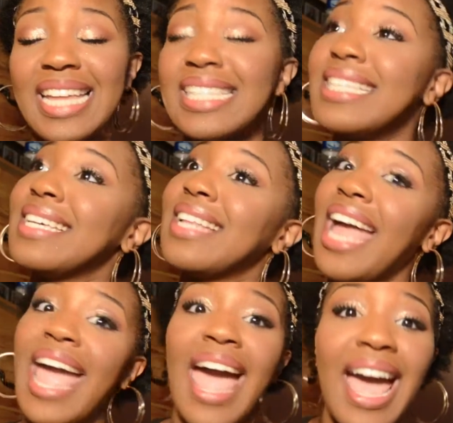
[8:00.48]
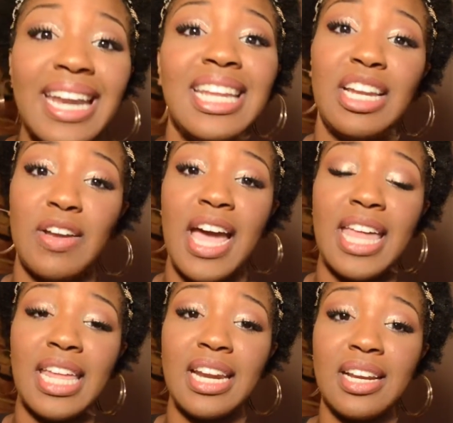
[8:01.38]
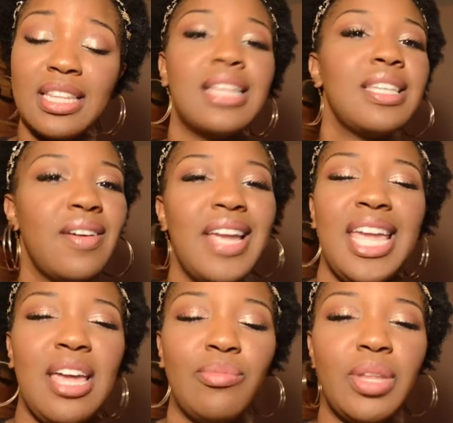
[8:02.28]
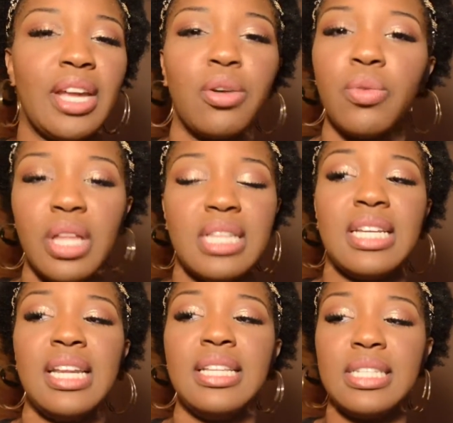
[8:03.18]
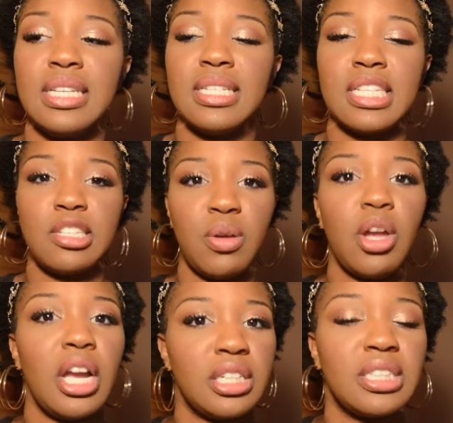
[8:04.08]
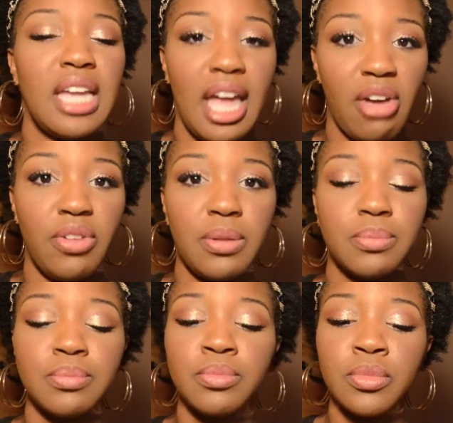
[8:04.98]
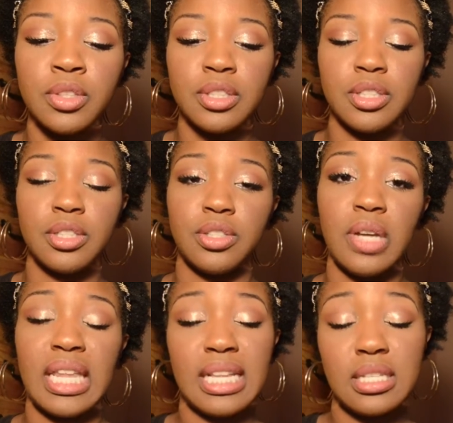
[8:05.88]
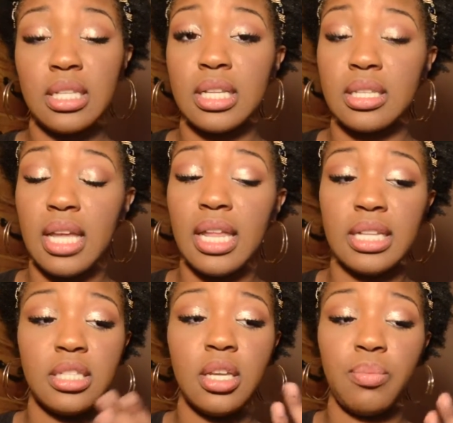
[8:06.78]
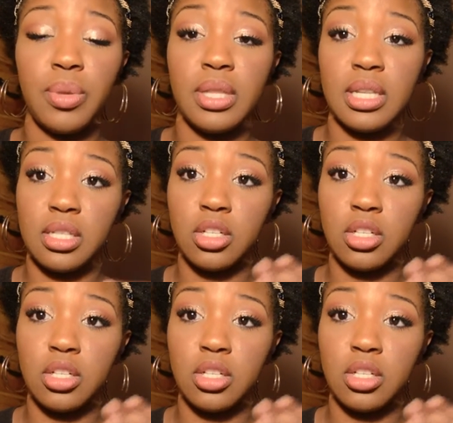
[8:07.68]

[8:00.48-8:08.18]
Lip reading: until I had a liquid highlighter. That's how I am. I don't realize I need these things until I actually have it. So I like to put this